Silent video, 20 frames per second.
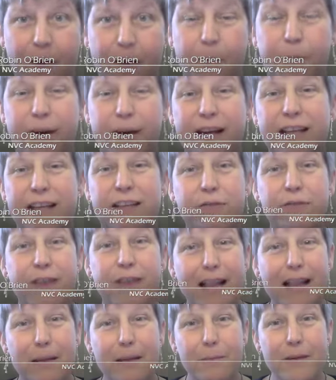But in
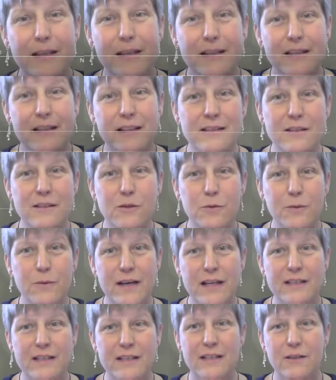developing these new
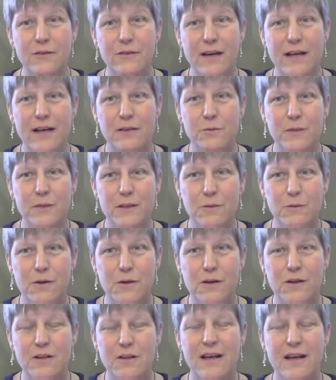ways to interact with the
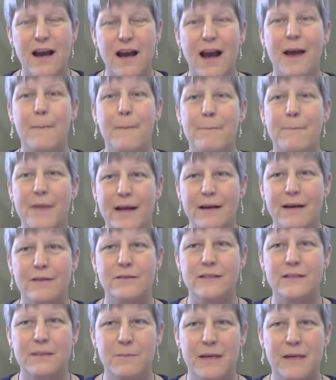world, I'm
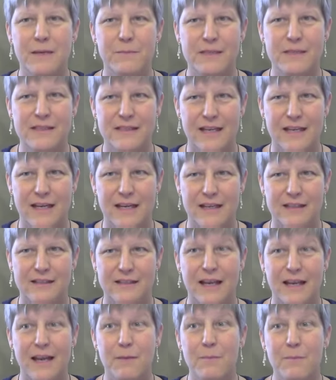bound to make mistakes
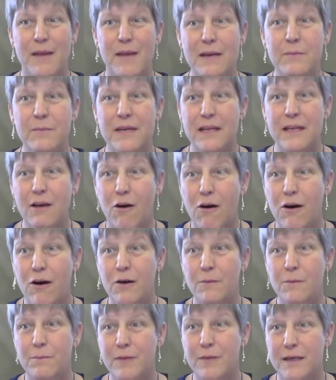and maybe
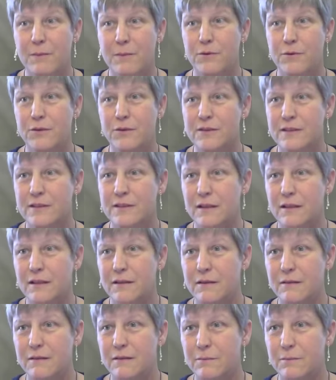harm people's
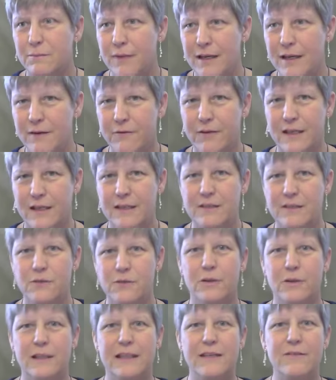benefits
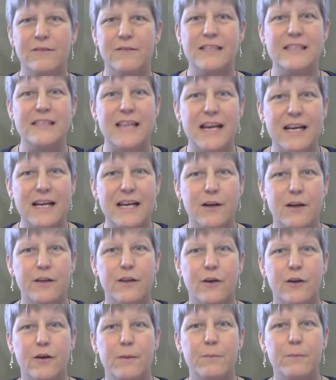or leave a stain on
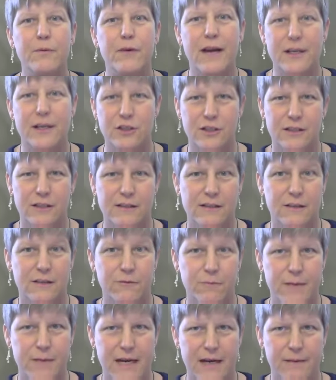their impressions
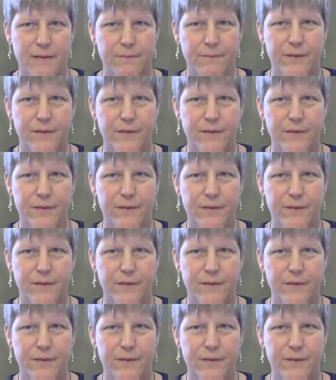of me.